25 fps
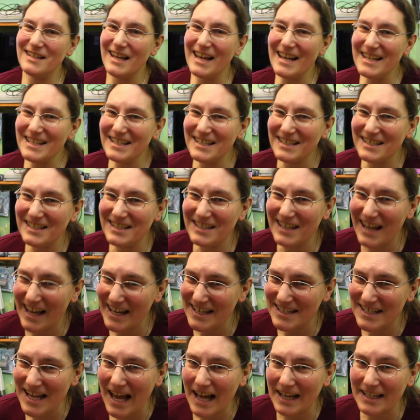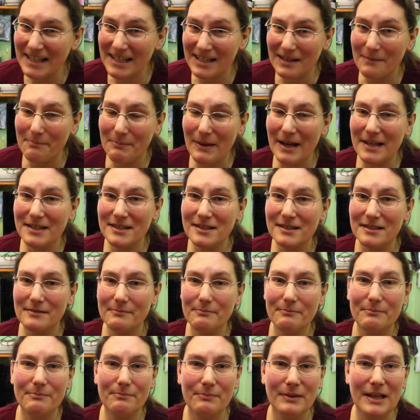isn't exactly the
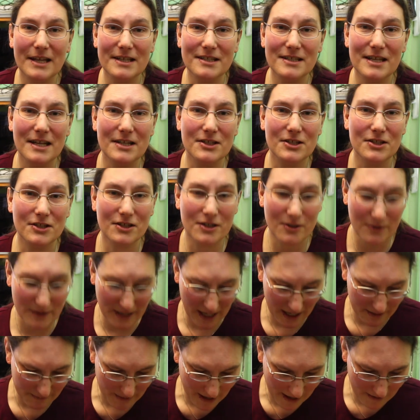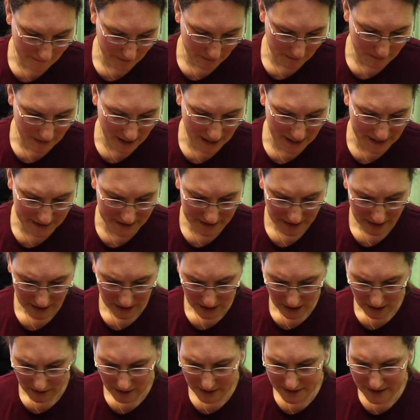best PlayStation 2 game ever made.
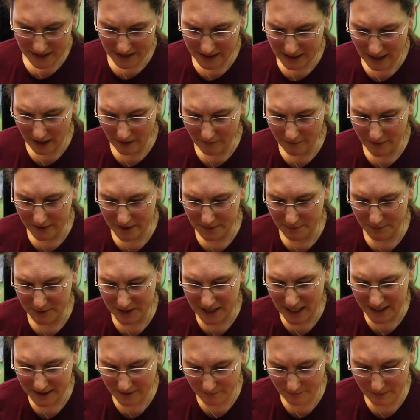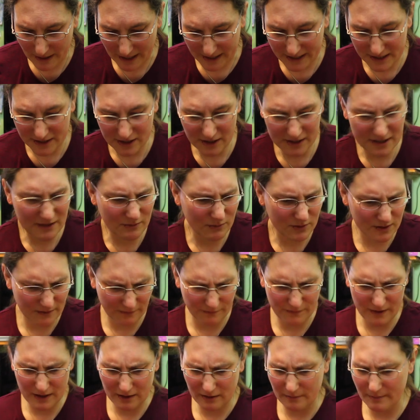I took it out of its protective package because it was a
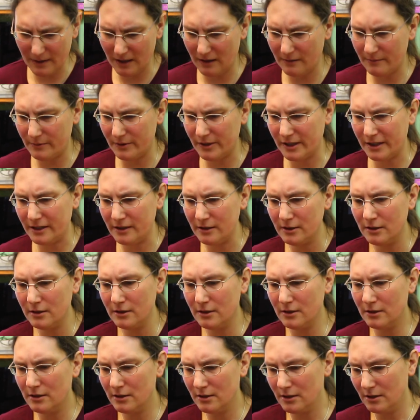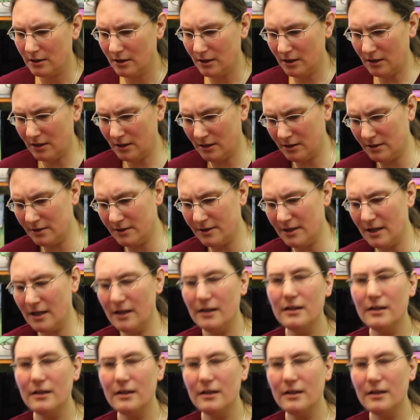fair amount of money. And